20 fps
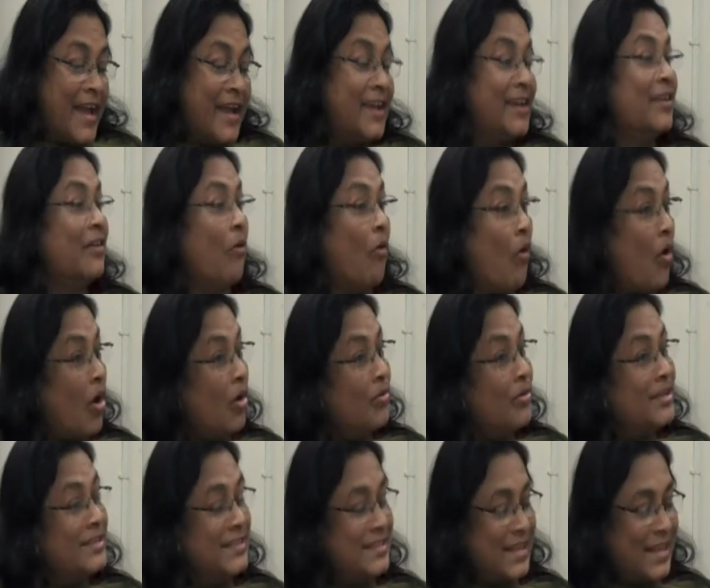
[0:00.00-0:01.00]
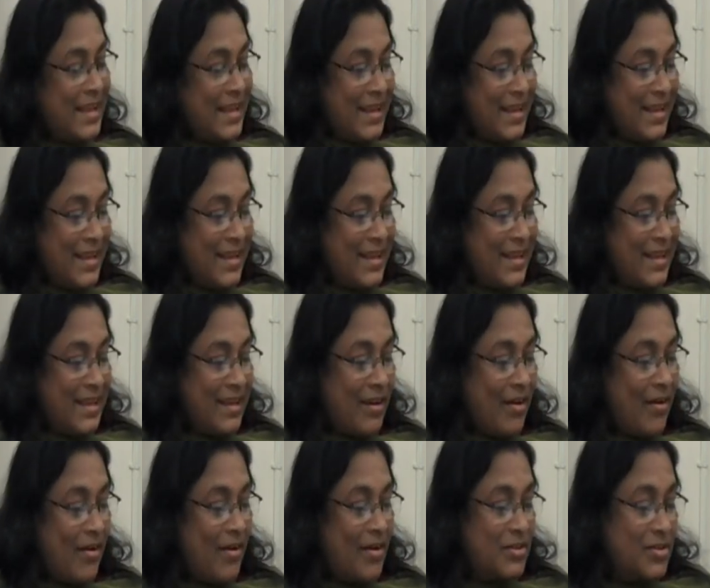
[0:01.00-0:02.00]
I had always
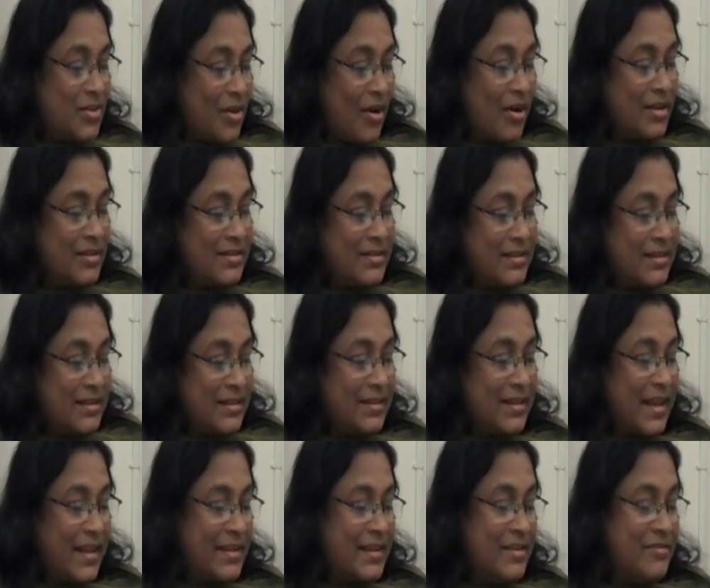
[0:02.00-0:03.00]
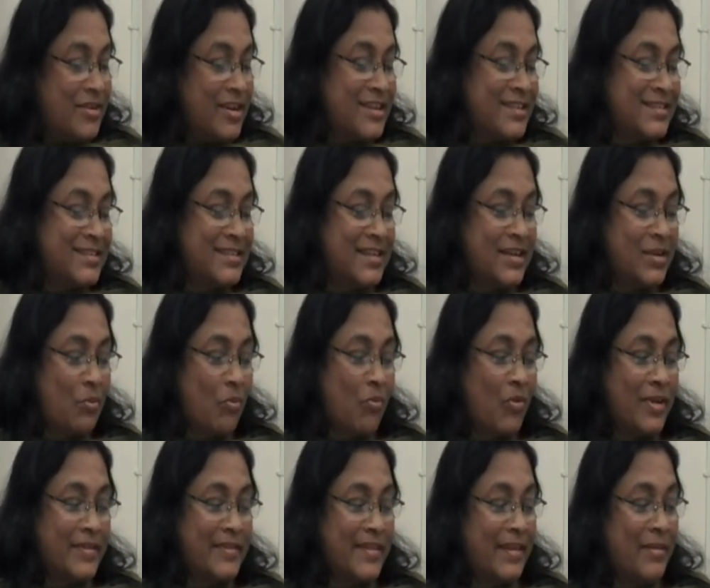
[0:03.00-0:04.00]
thought that United States
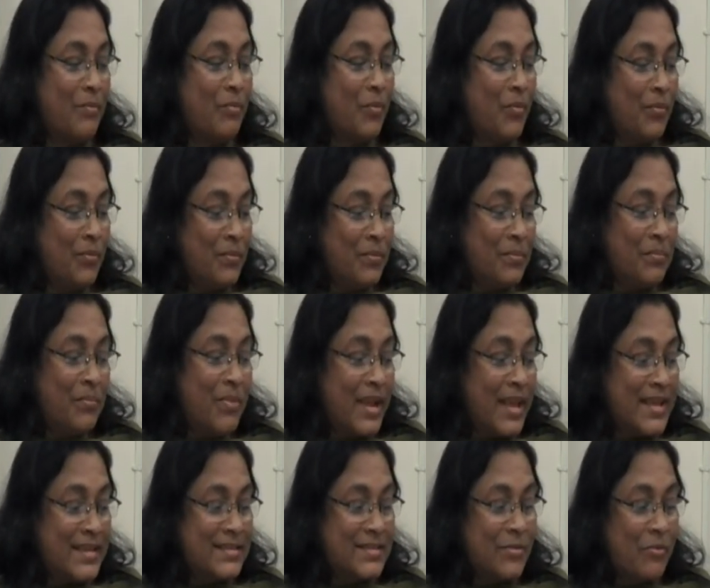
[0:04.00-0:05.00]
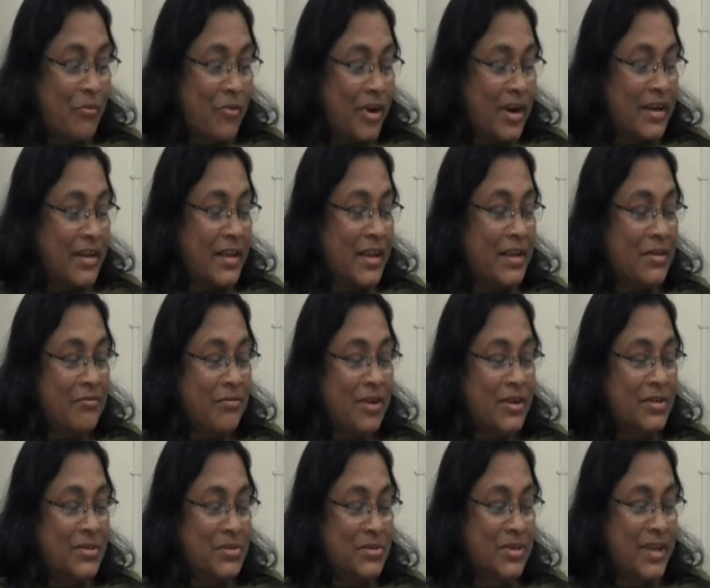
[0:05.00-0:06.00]
was a place where
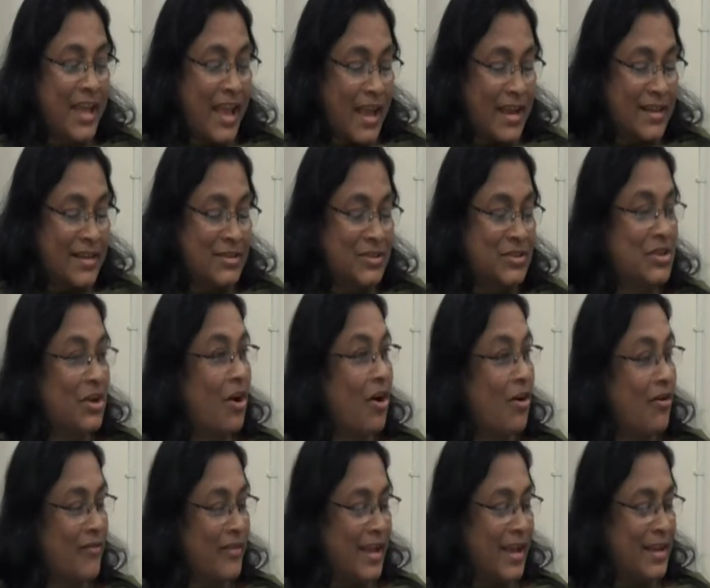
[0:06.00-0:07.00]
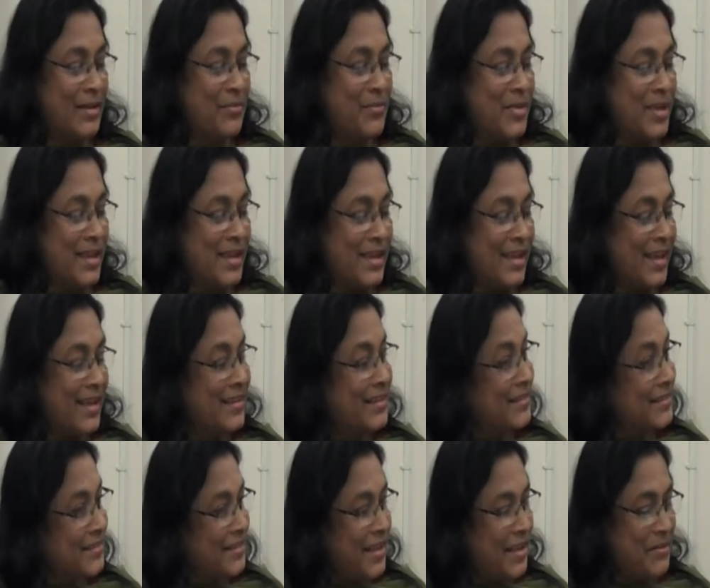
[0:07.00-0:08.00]
anyone could get a job and be
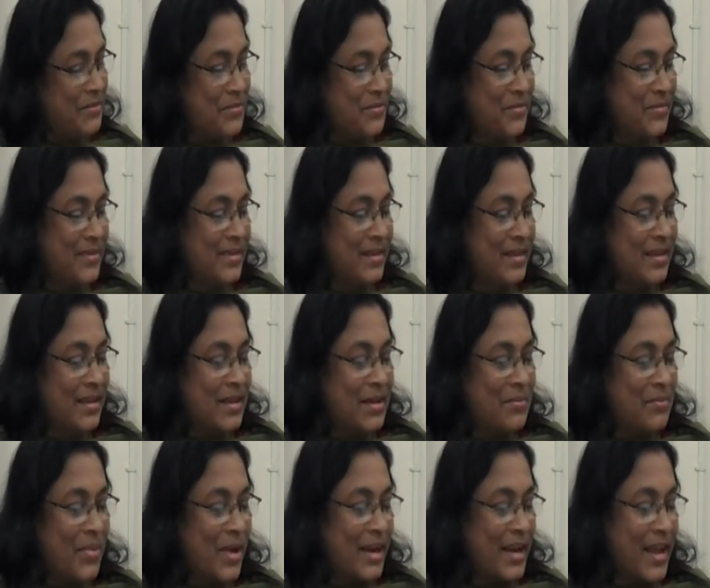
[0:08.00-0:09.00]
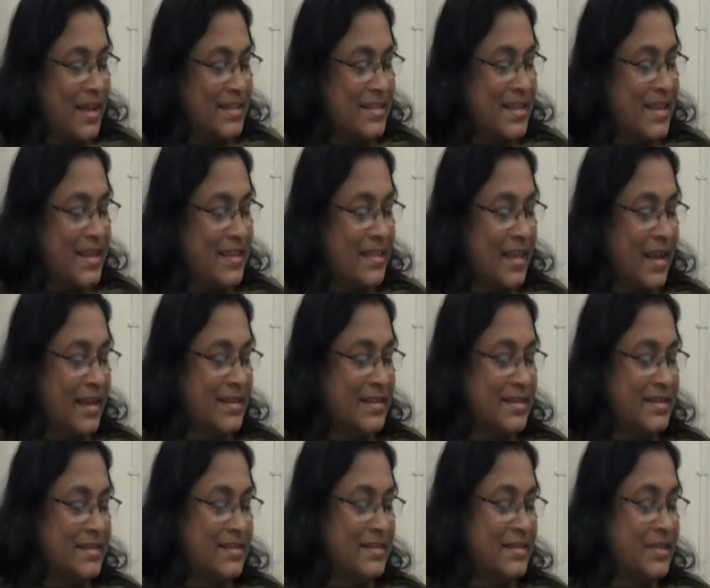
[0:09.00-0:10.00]
safe. But I think that
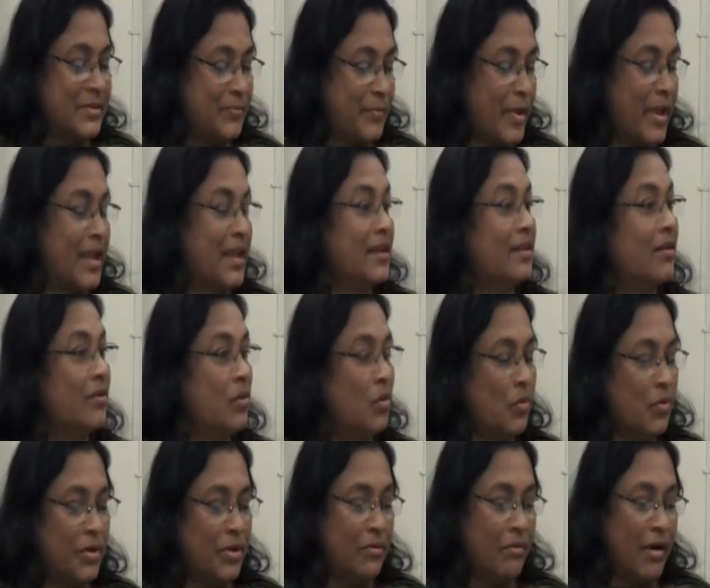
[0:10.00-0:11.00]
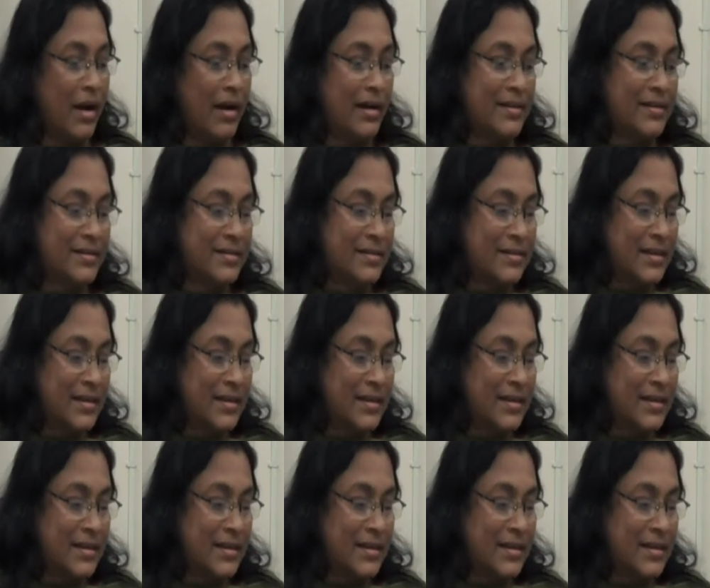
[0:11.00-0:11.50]
it depends on who you are.